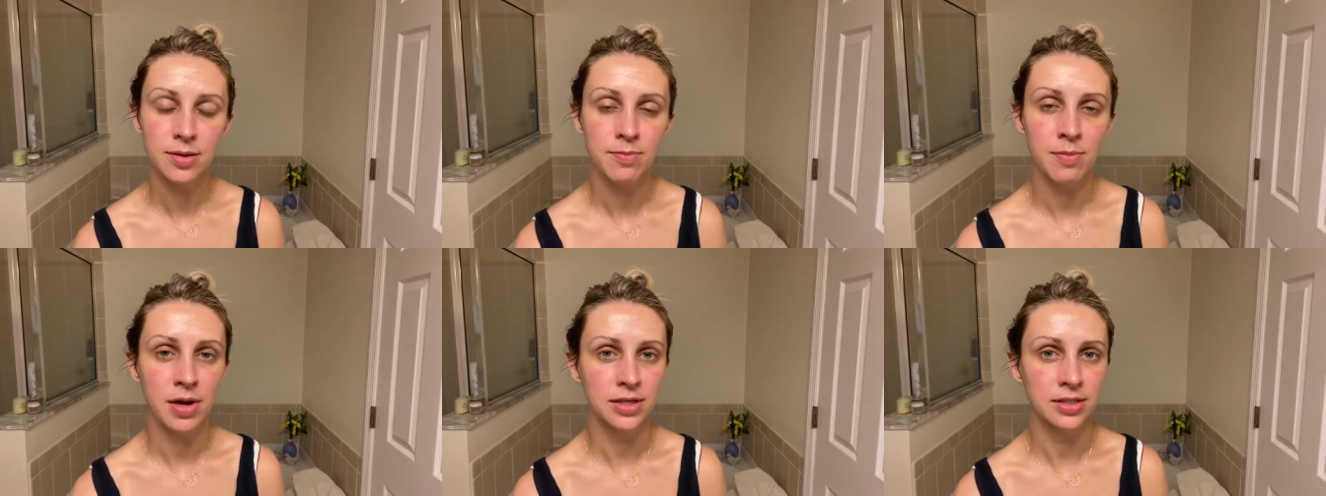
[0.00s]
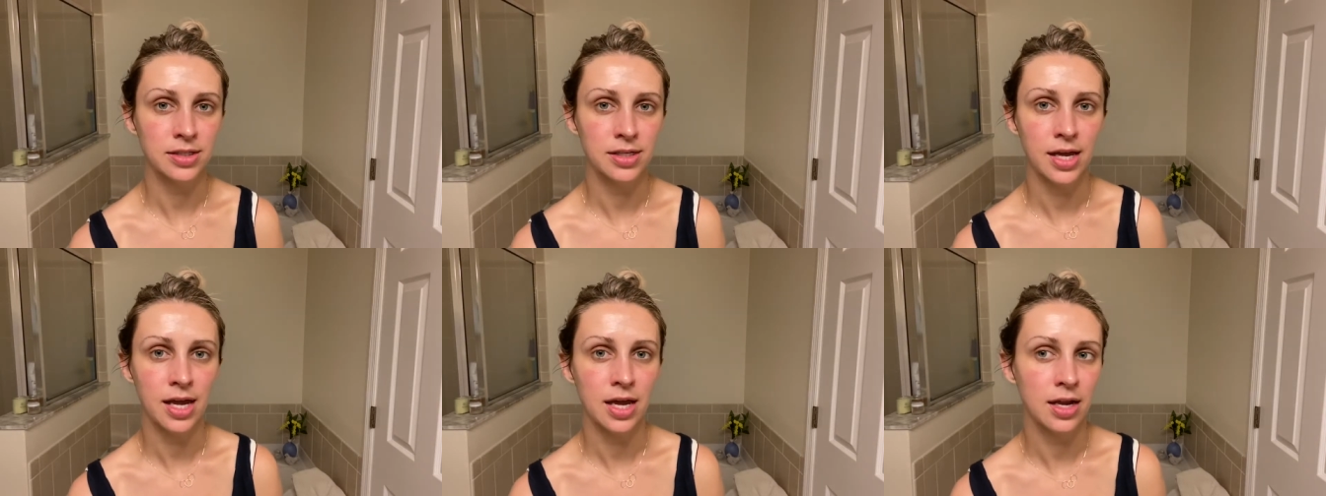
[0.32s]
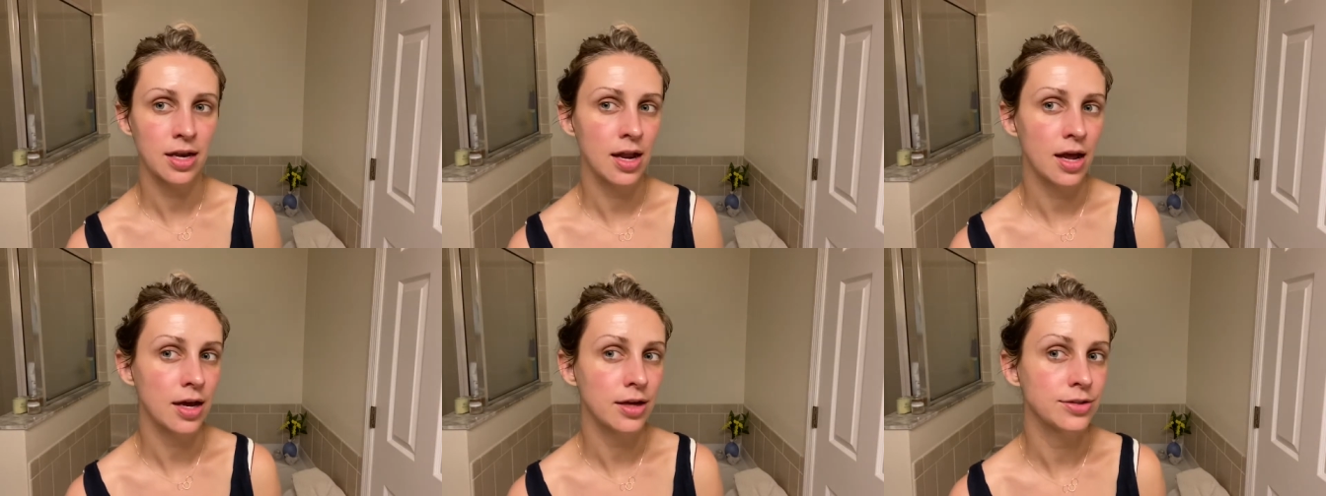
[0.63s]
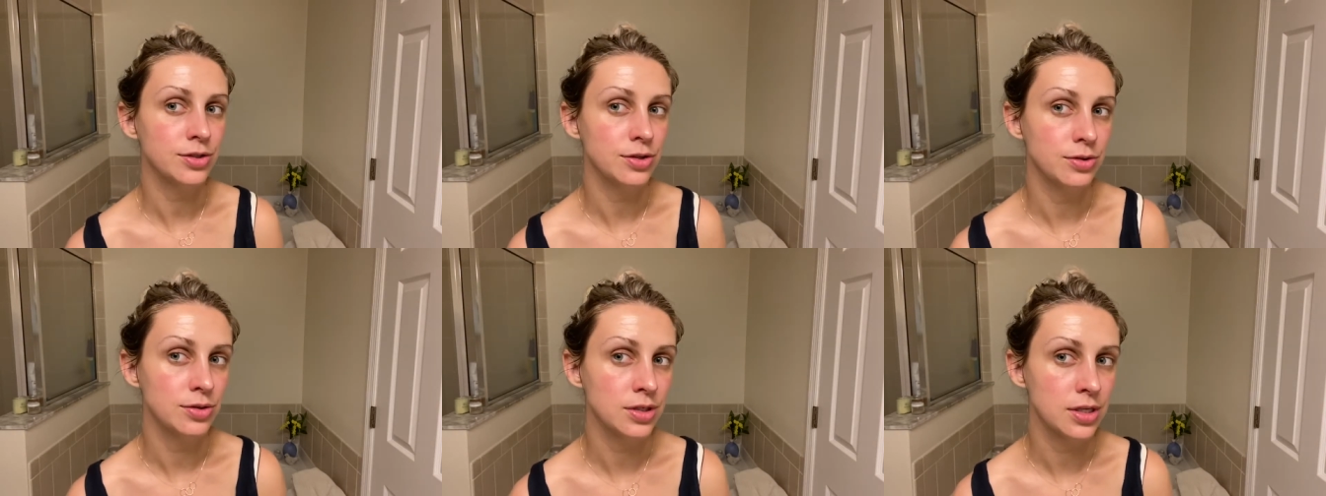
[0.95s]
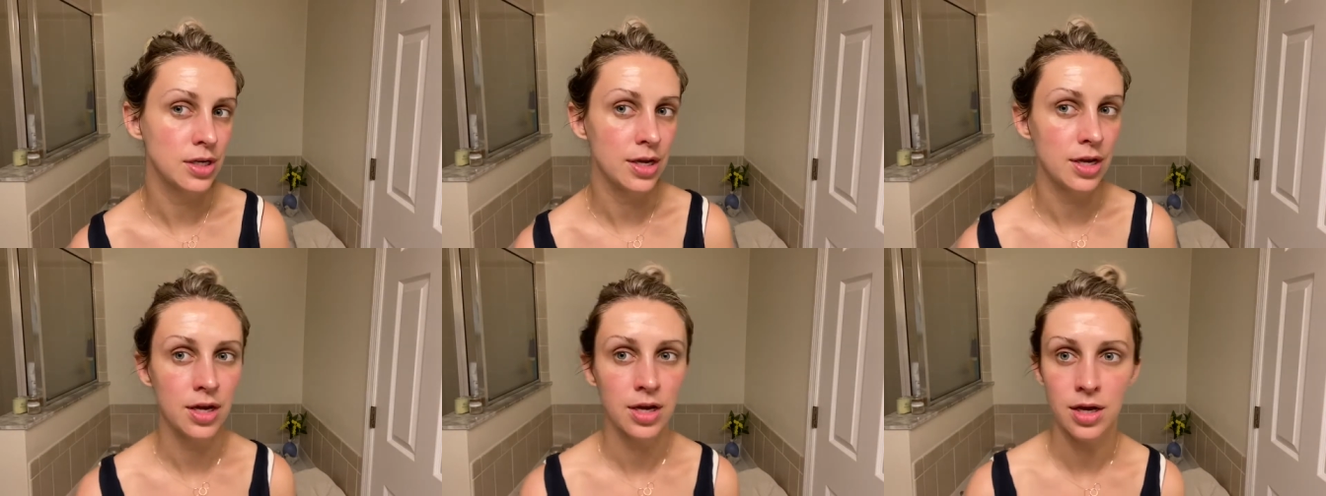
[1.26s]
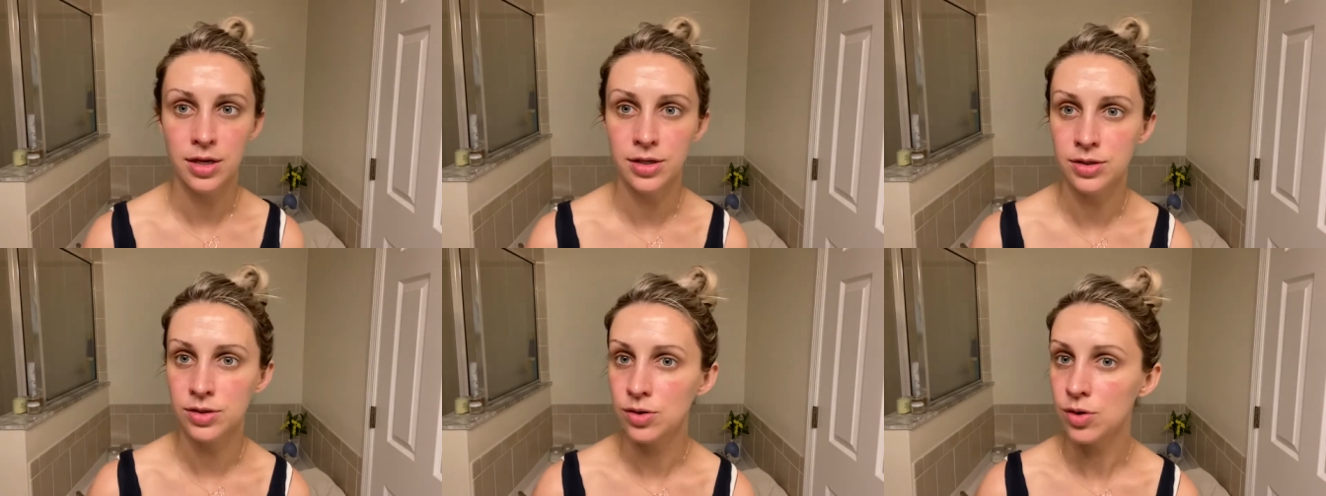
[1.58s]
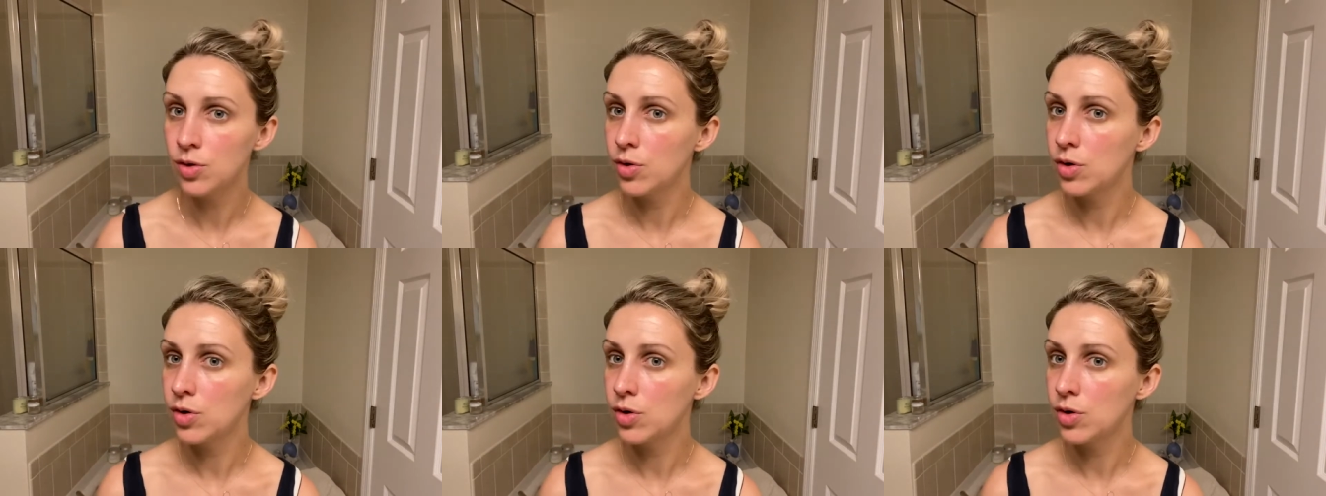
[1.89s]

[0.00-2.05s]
My skin, as you see, is